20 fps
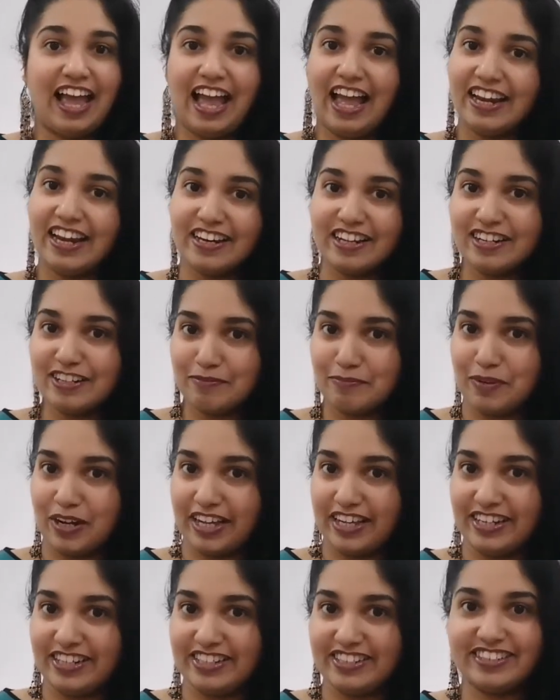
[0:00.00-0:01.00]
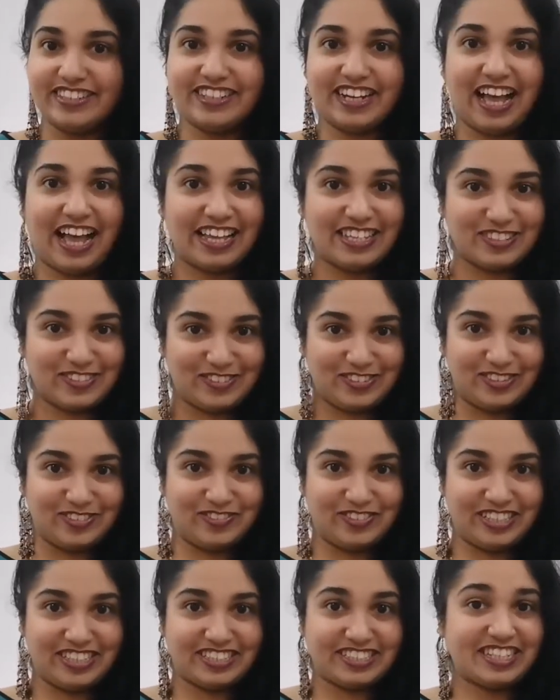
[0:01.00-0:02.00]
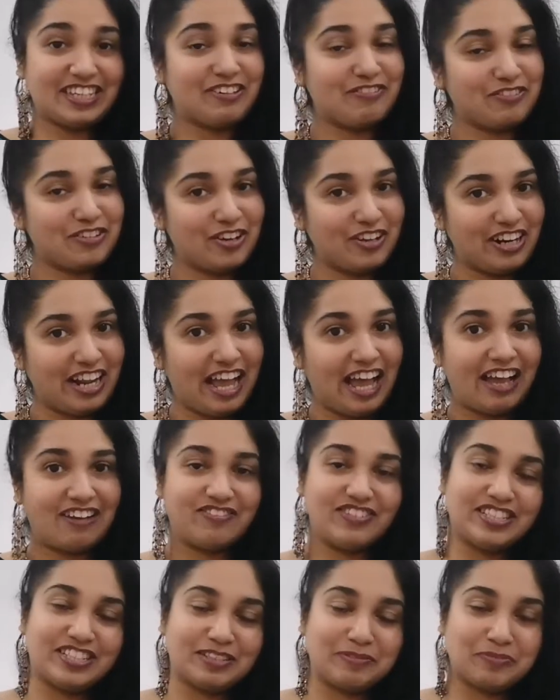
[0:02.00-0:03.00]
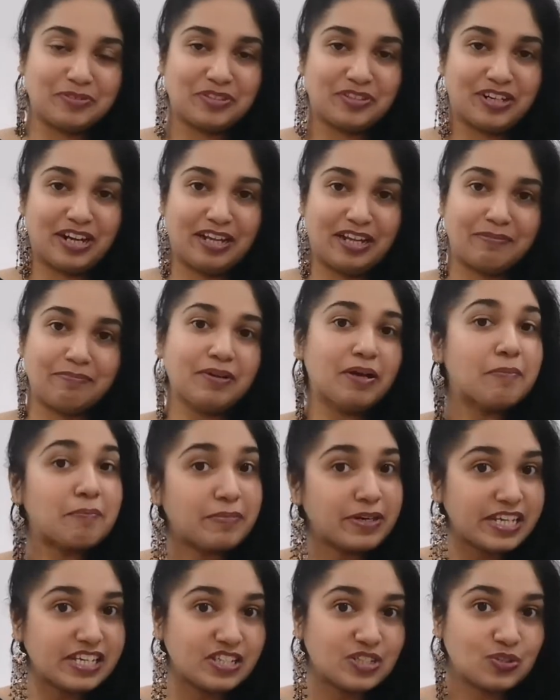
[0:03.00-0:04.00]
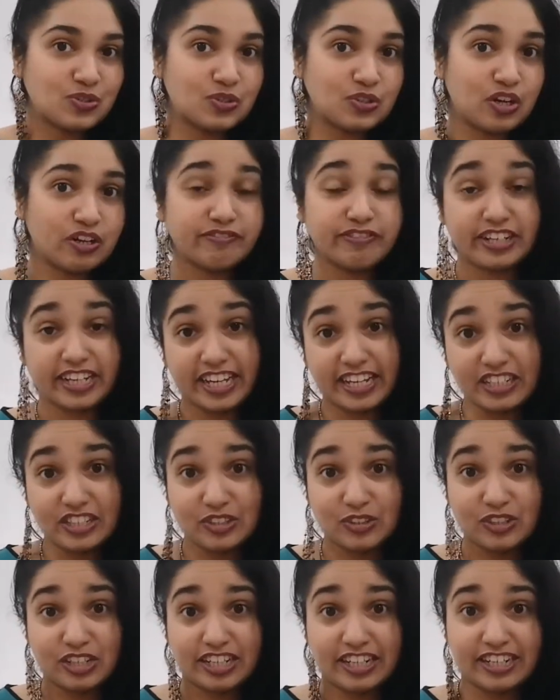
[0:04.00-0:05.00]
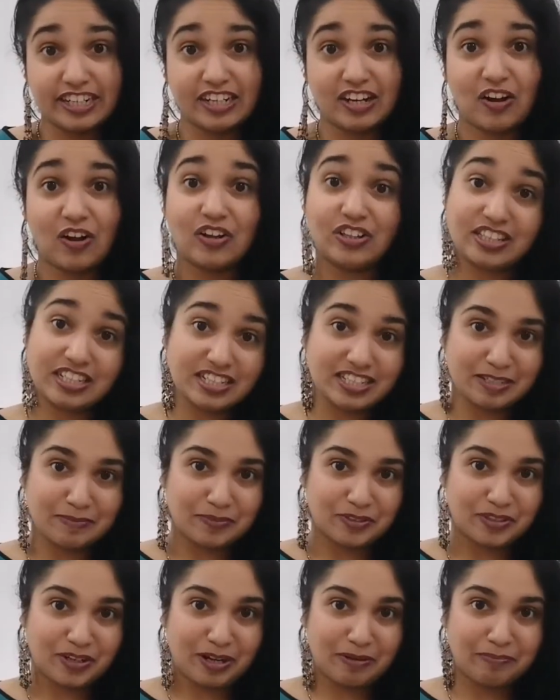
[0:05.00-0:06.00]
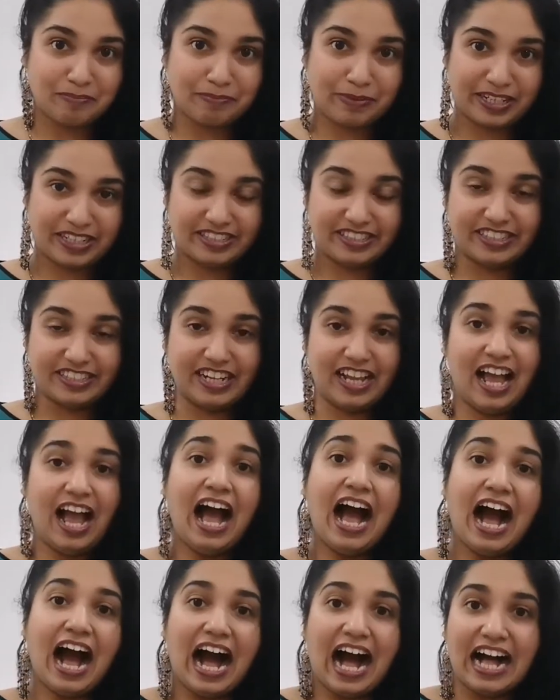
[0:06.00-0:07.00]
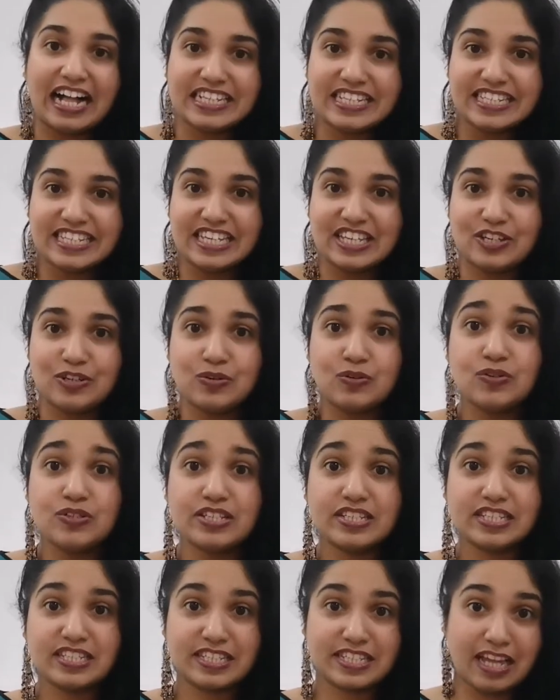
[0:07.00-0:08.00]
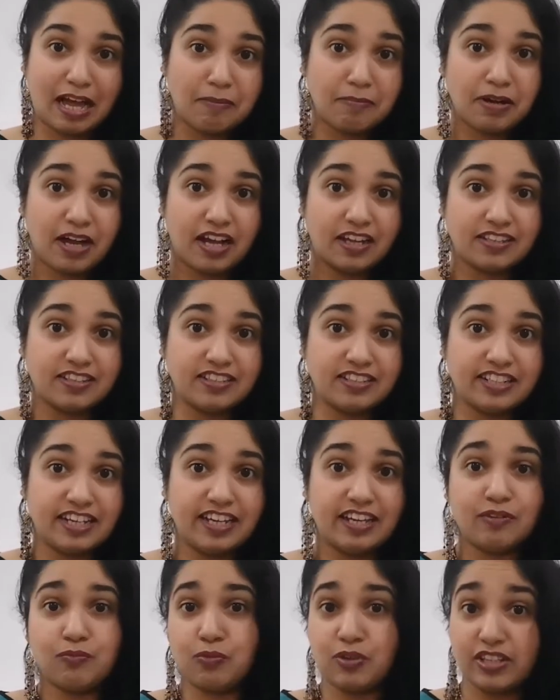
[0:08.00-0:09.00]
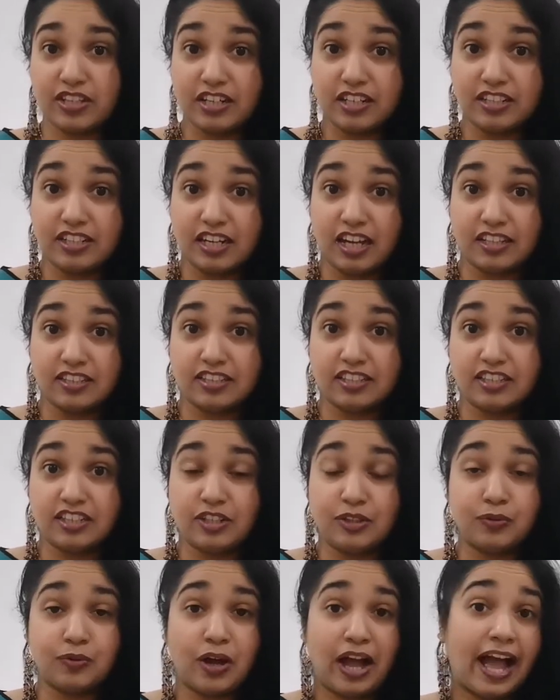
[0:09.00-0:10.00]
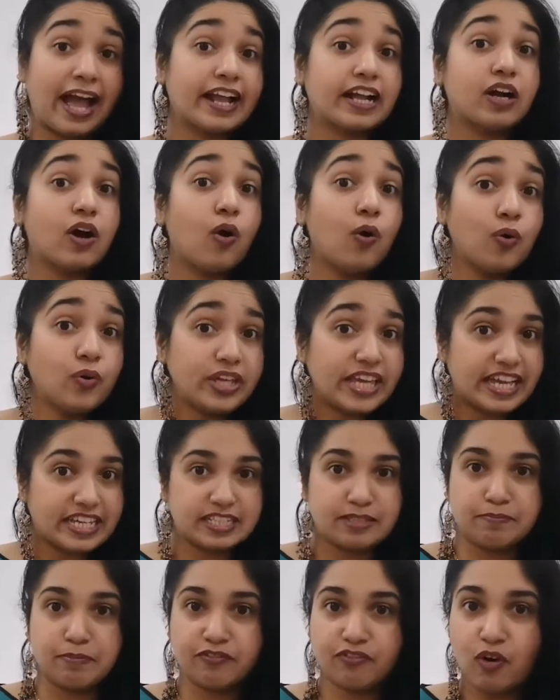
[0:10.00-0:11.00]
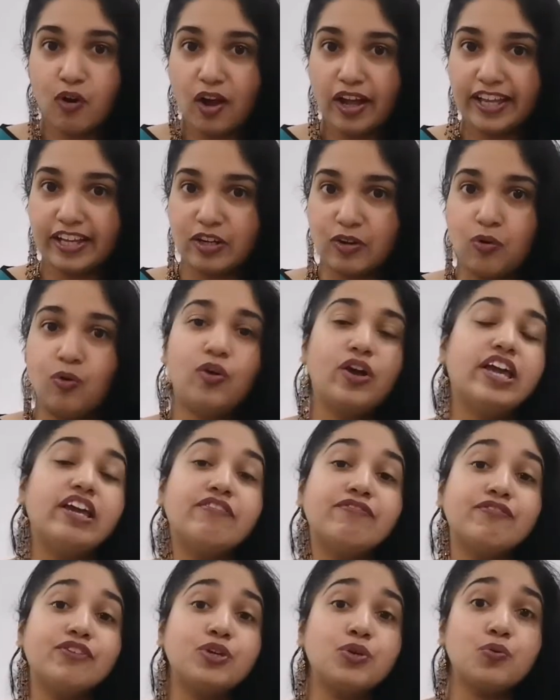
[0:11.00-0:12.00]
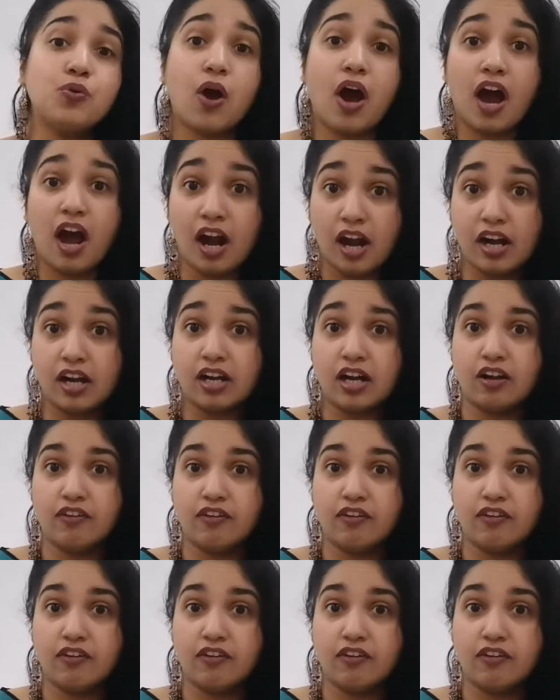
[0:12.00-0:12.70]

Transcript: And a reminder, as always, if y'all haven't subscribed, please do not forget to click on the subscribe button. I'll see you some other day with another new hack. Oh yes, before I go, if you are